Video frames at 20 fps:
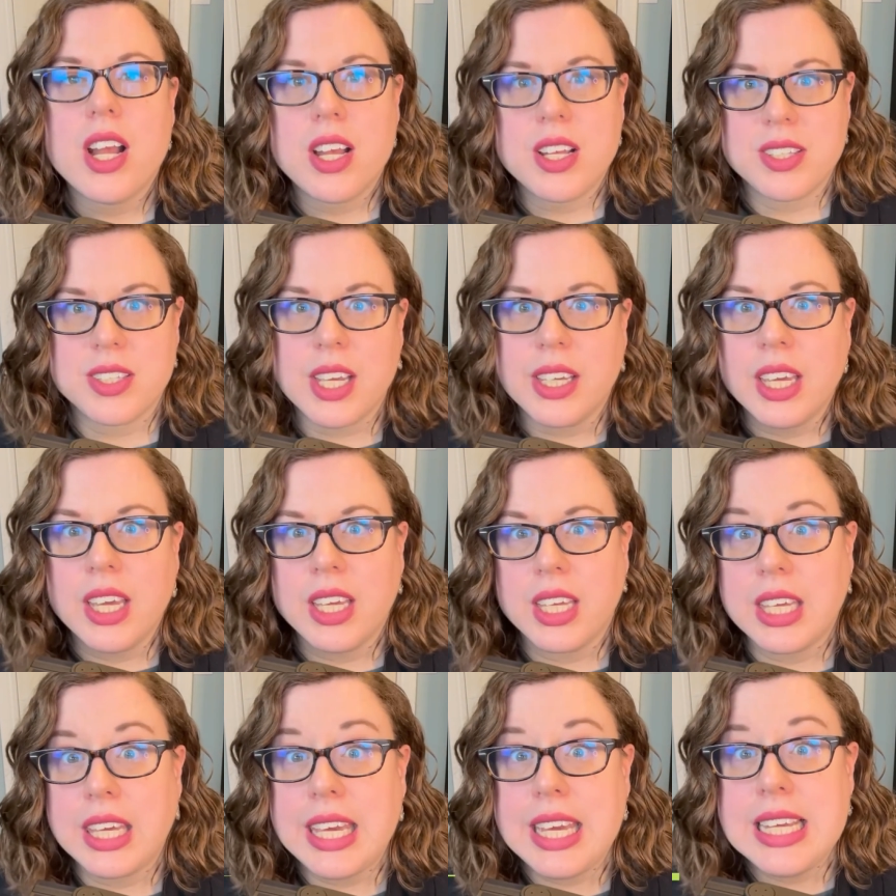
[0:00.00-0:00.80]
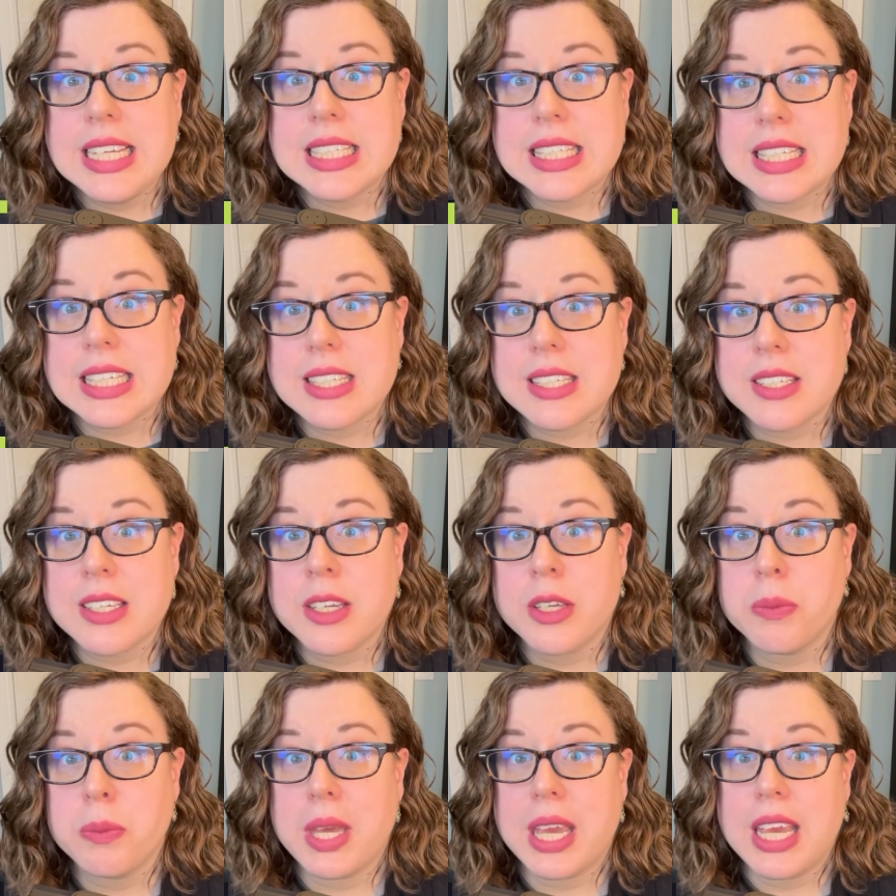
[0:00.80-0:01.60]
A second key
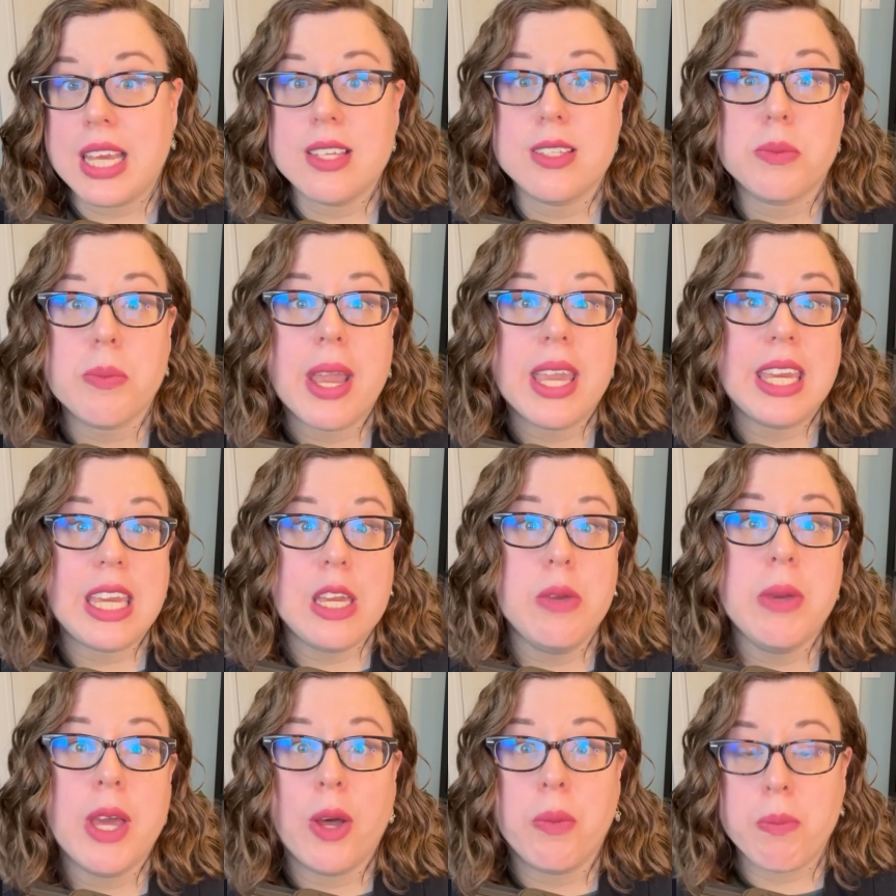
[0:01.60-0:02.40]
system is my email